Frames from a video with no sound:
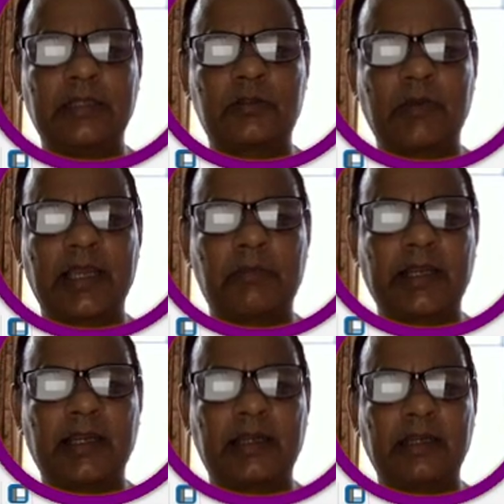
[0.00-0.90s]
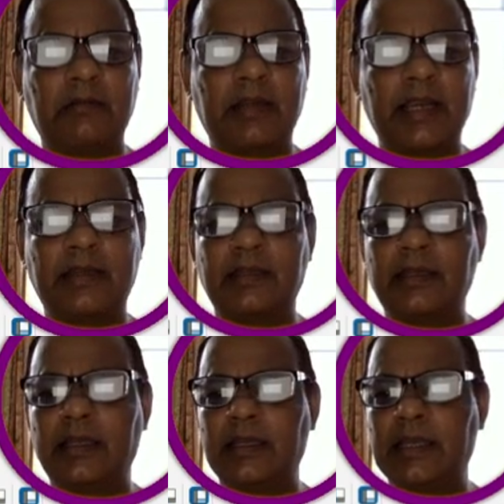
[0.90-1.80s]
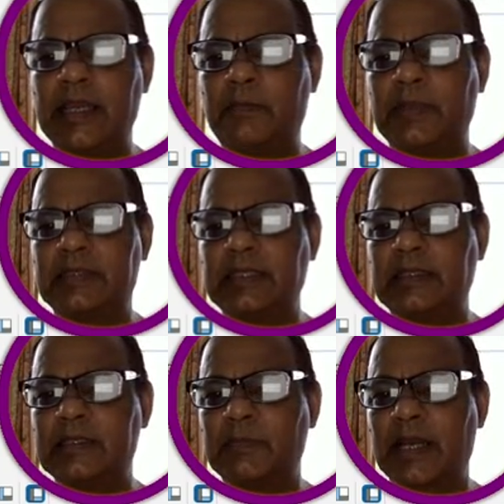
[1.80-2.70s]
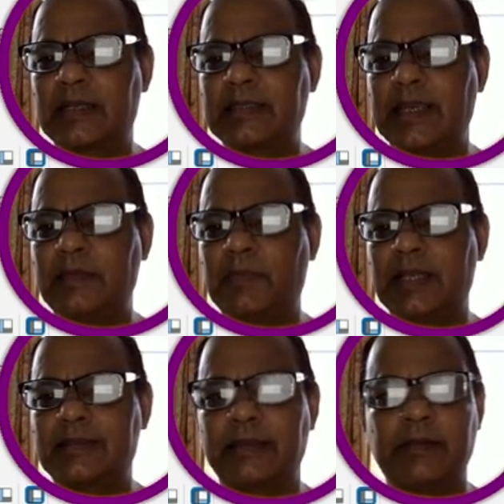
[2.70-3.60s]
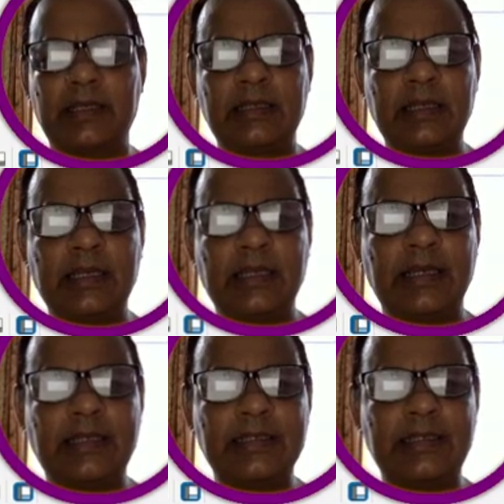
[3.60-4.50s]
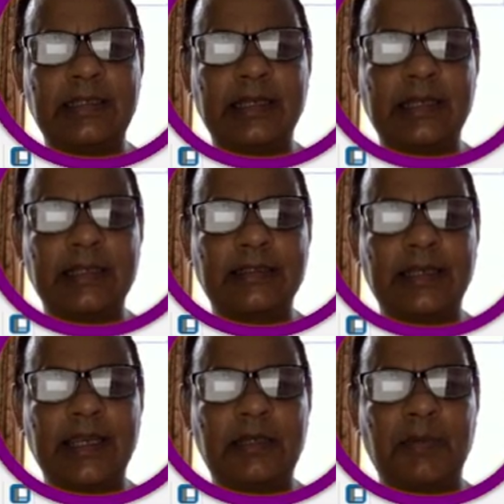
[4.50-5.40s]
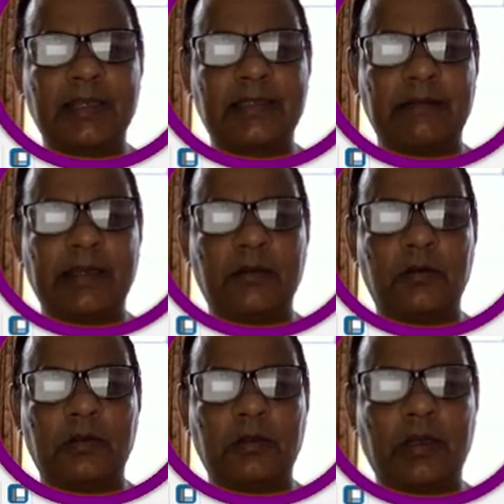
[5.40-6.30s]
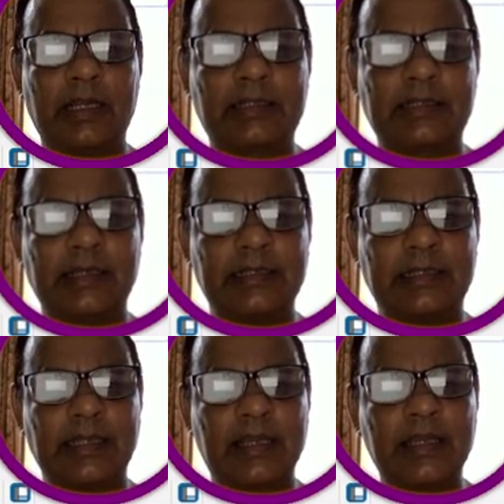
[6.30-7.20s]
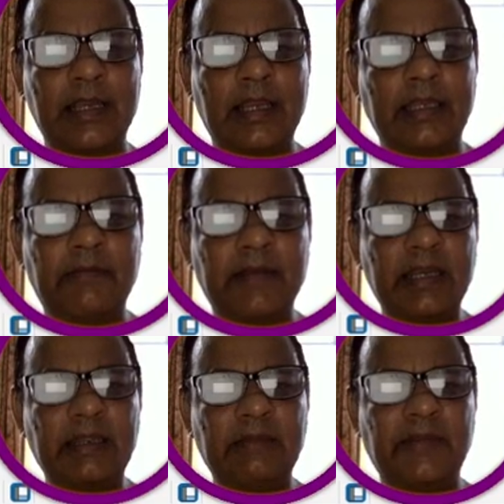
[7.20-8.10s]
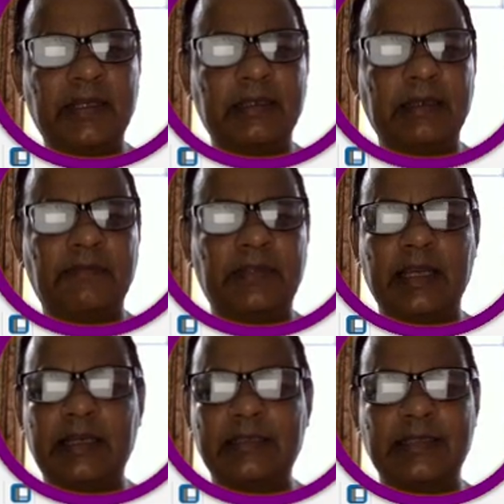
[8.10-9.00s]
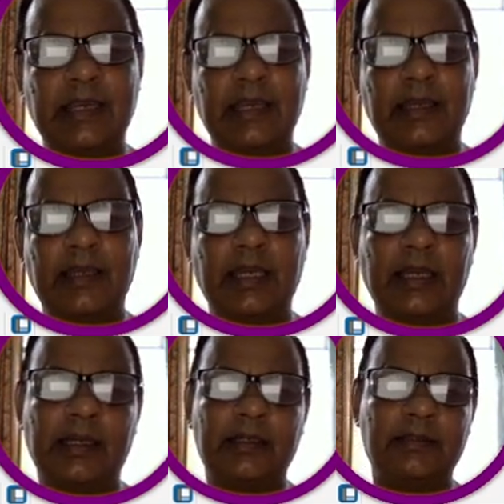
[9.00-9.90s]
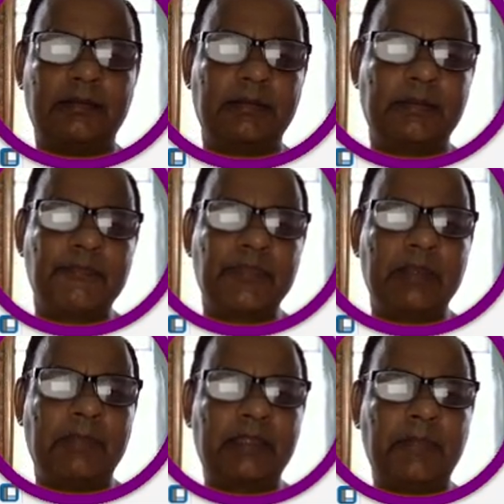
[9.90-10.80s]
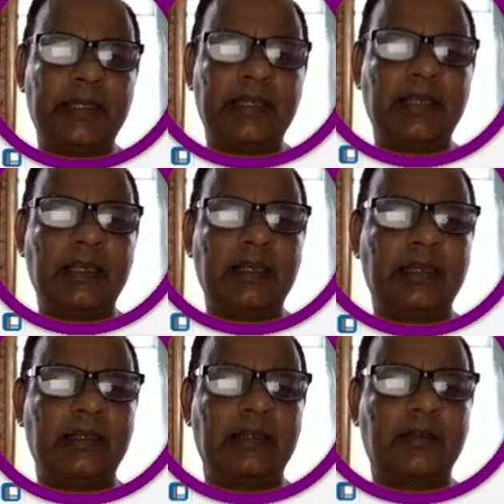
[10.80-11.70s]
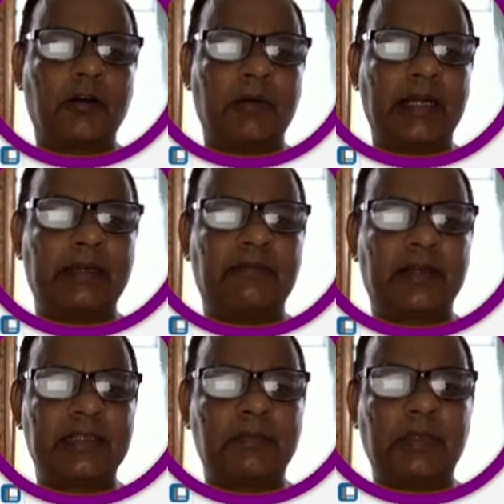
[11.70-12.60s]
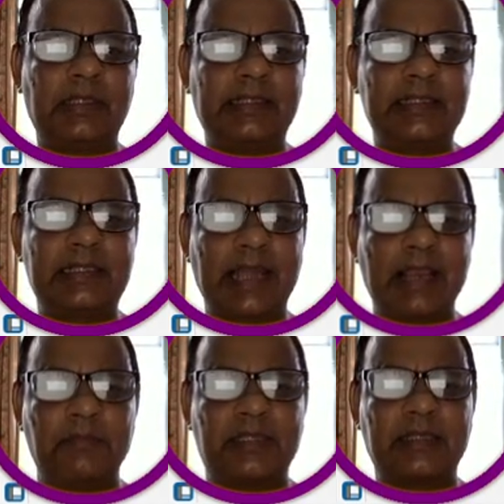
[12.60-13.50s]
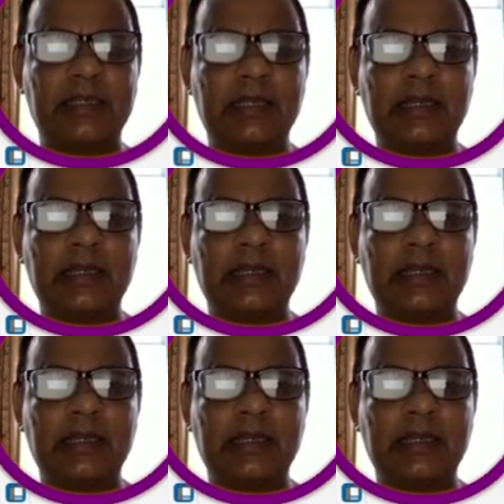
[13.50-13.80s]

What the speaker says: square bracket you write 8. See, this marks 8 plus 7. It is written as 8 plus 7. No dollar sign is there. Even if there is a mathematical command, for example, this times